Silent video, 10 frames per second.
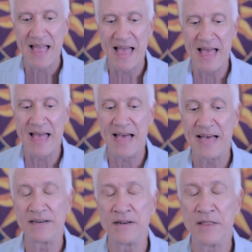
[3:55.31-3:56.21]

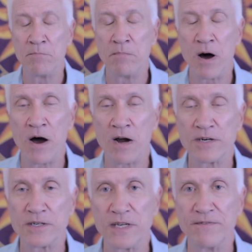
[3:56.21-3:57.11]
And the
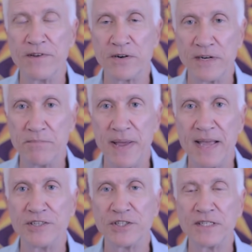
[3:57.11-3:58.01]
Mars, if you're
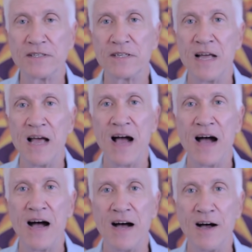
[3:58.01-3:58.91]
impatient,
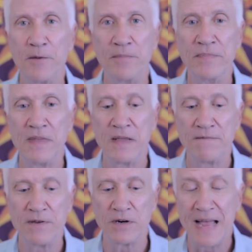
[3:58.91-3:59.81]

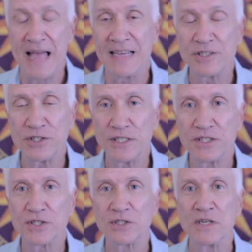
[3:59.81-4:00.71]
you're
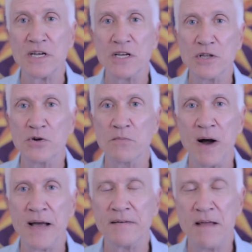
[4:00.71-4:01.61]
anxious, you
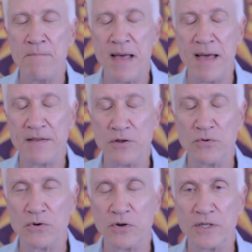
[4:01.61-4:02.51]

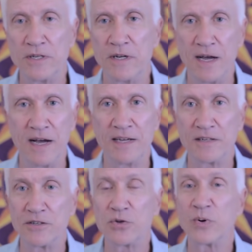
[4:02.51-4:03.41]
could
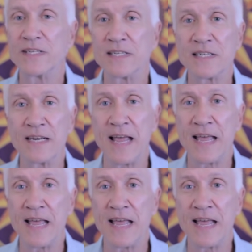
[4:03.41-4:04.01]
twist an